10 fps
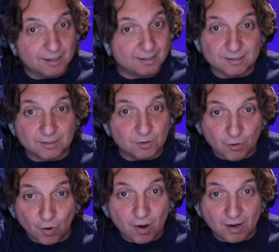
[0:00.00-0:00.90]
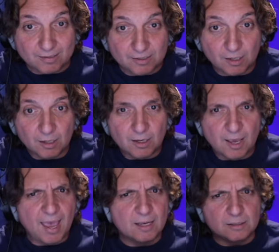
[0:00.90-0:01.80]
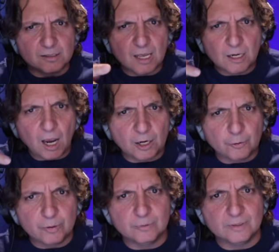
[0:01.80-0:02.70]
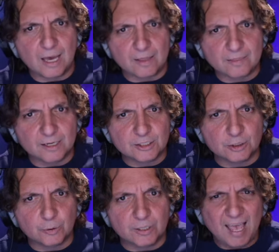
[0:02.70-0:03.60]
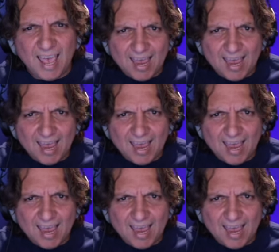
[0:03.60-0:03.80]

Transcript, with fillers: It's not, hey, does that guy agree with the Athanasian Creed?